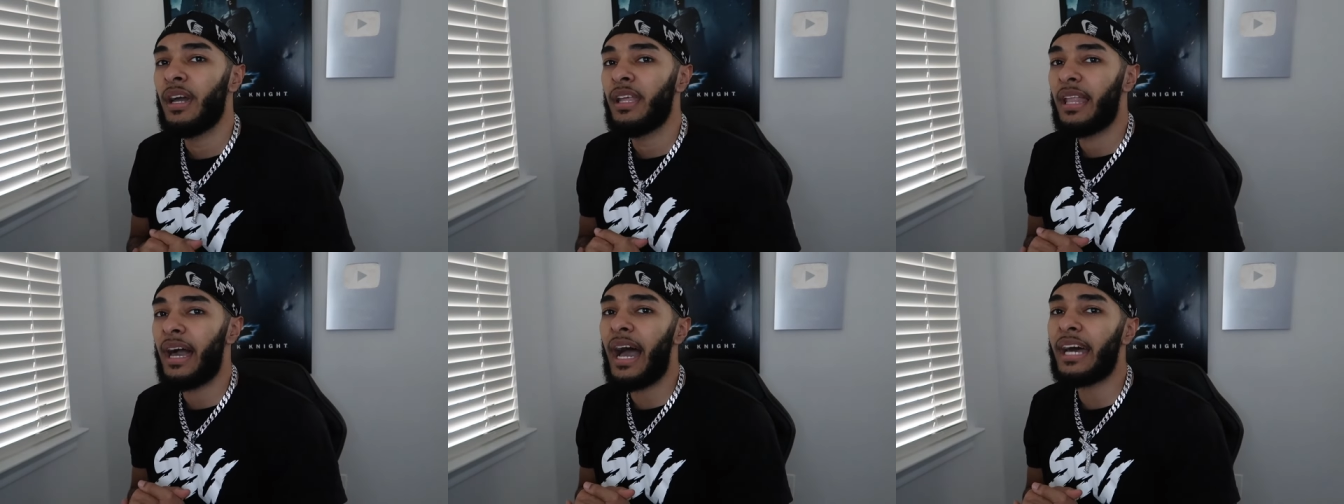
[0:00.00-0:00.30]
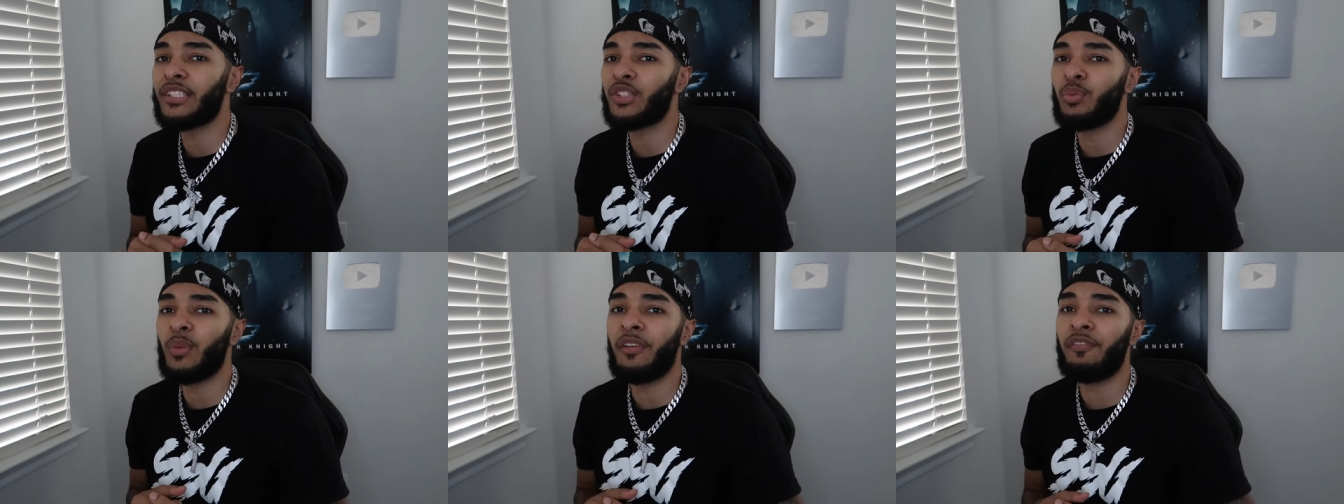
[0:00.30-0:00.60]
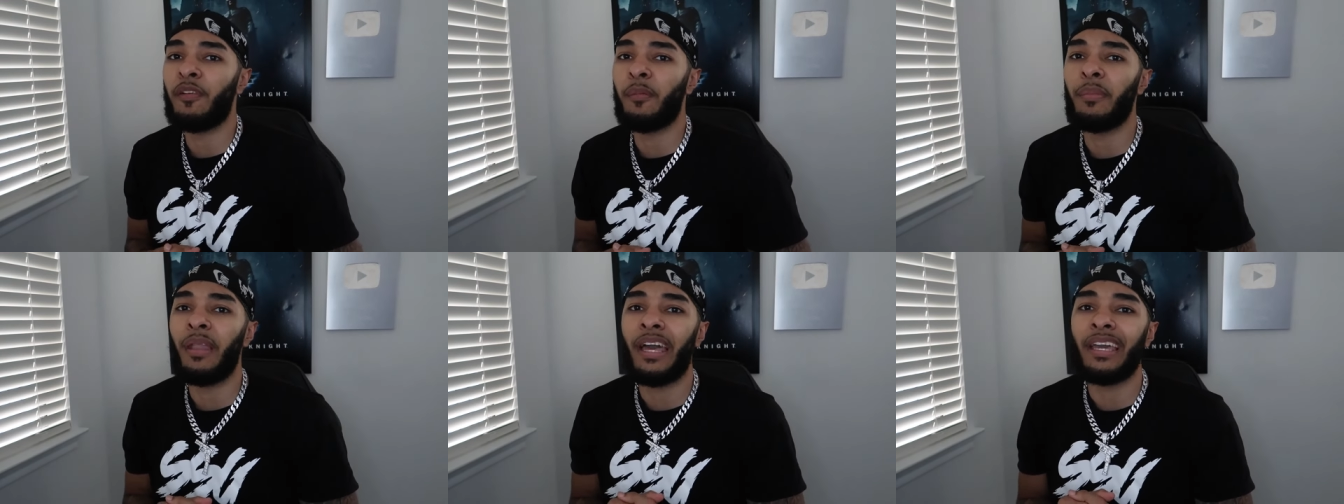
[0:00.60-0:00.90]
Like I just went
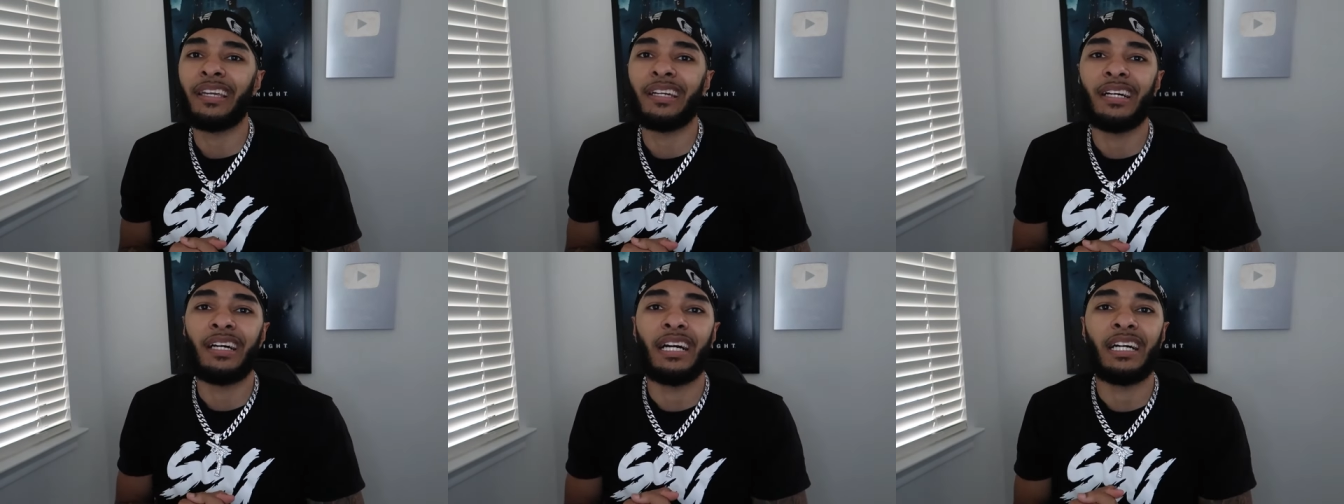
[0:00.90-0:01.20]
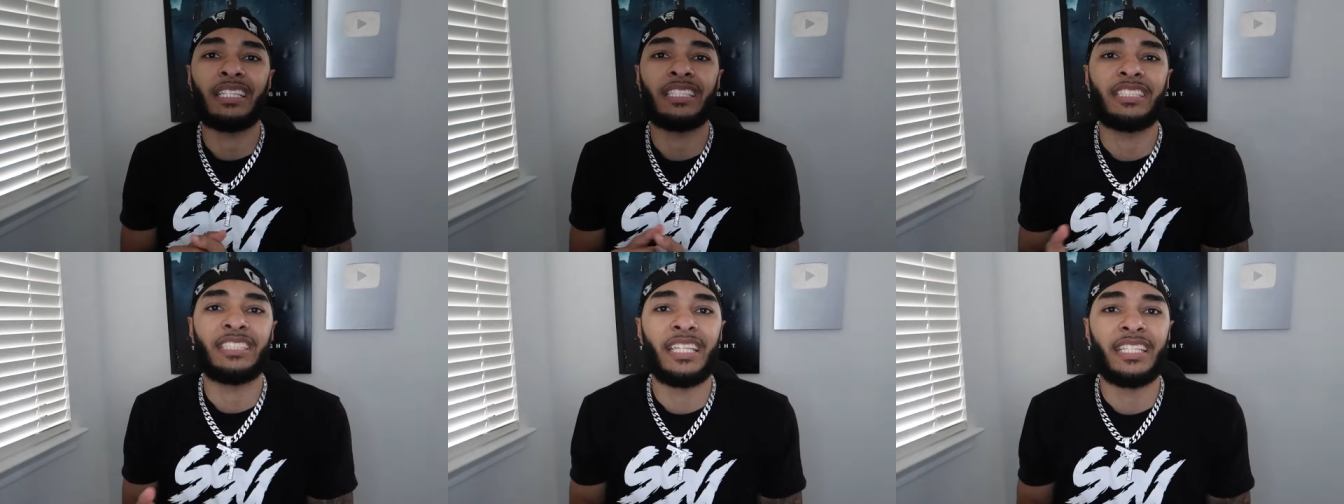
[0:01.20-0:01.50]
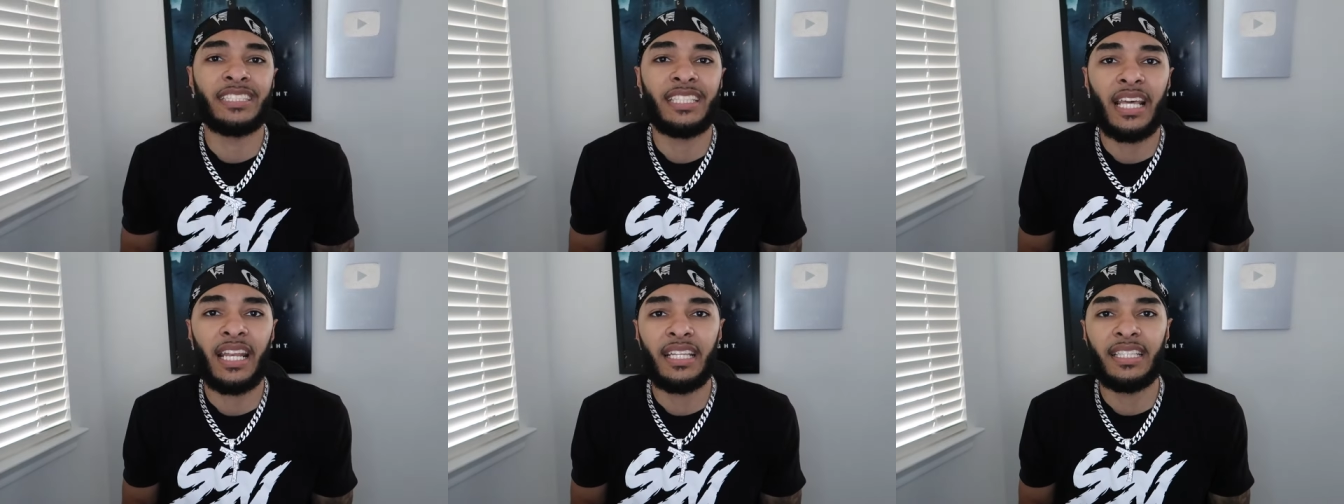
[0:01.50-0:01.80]
from like a, a
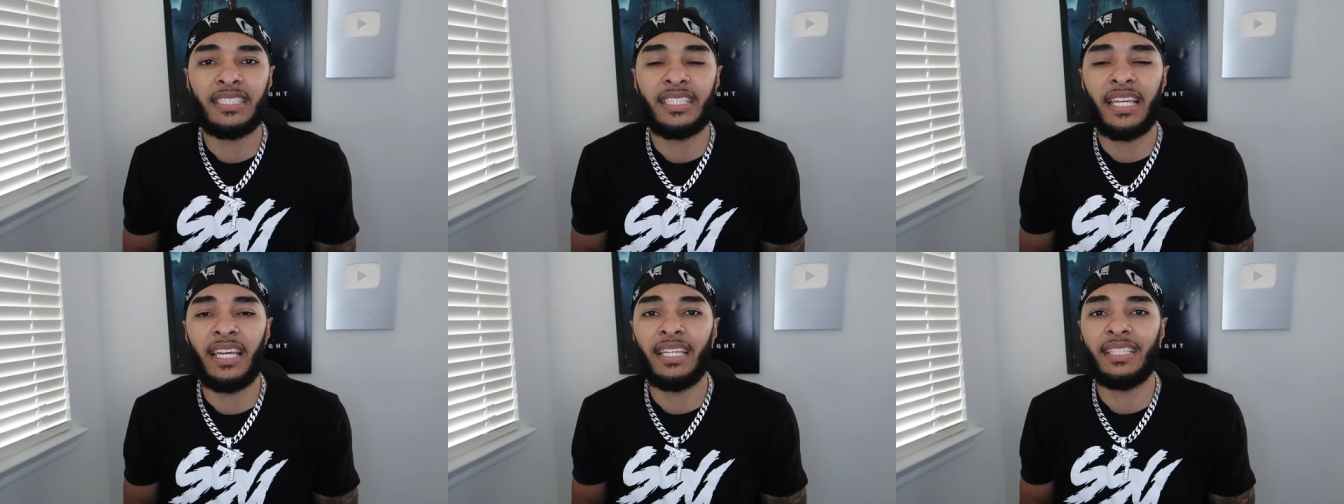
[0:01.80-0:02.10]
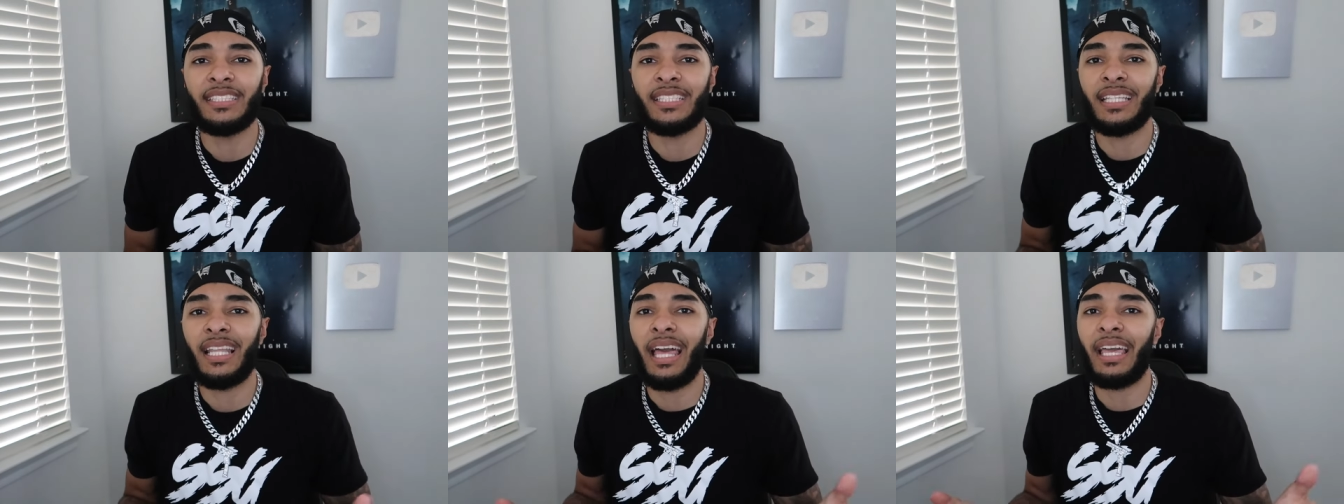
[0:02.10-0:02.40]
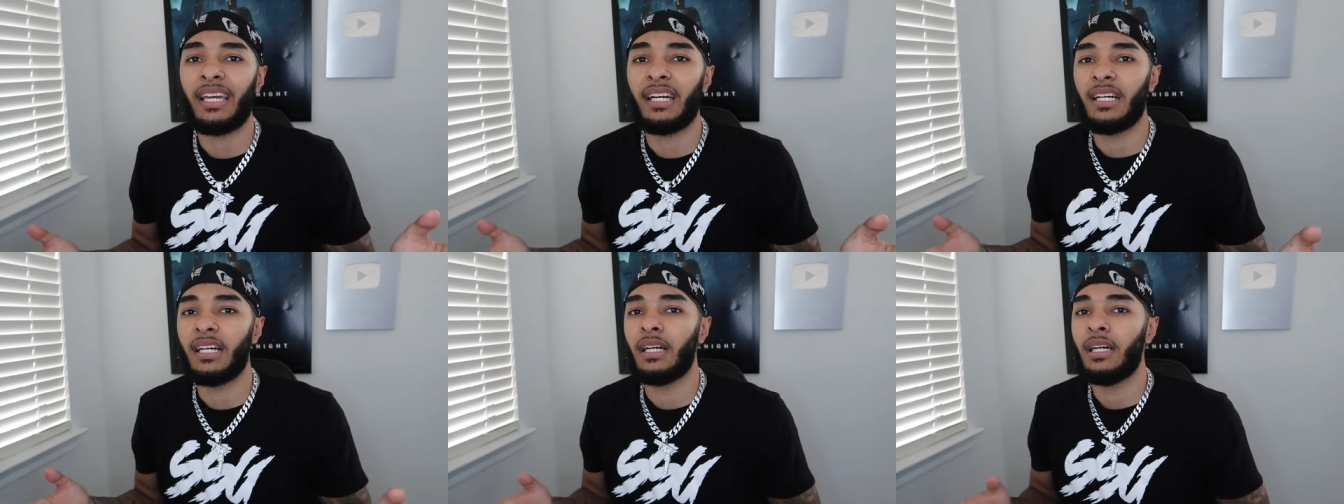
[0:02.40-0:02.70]
6 out of 10 to
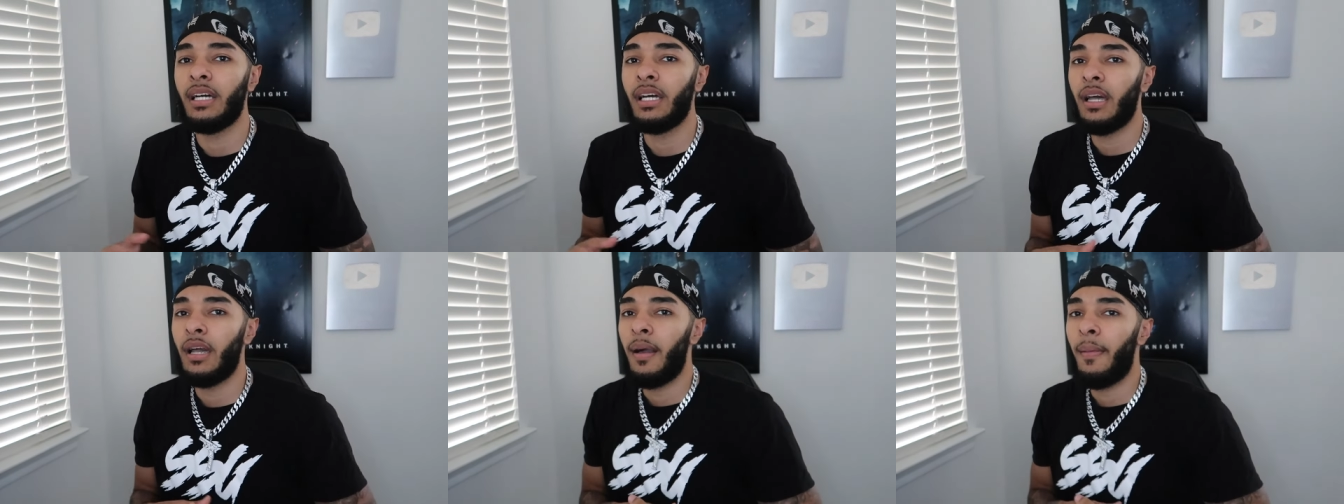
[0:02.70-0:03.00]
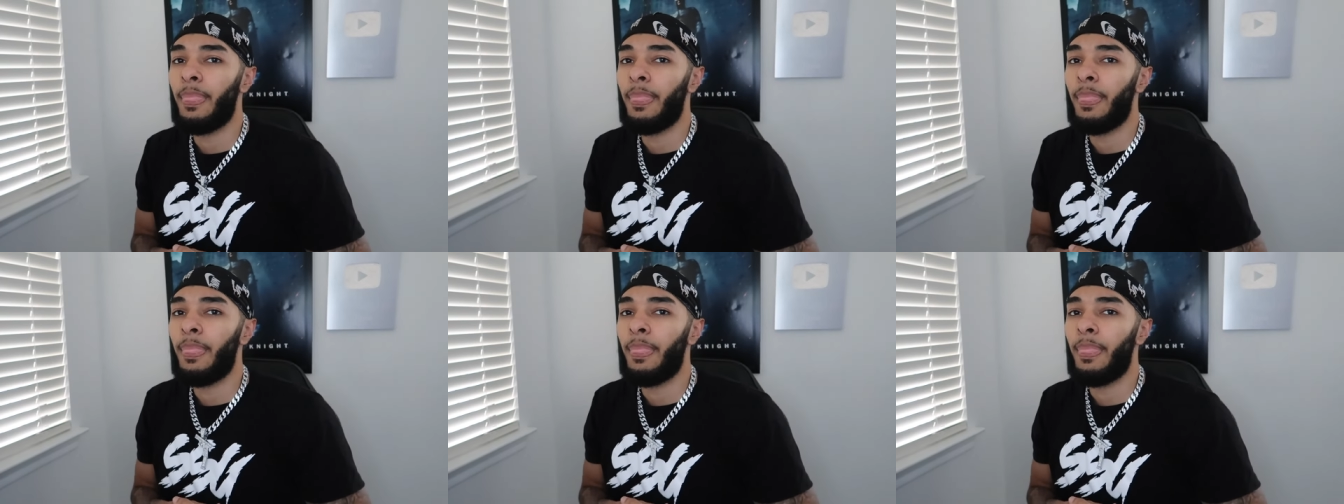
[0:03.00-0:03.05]
like a,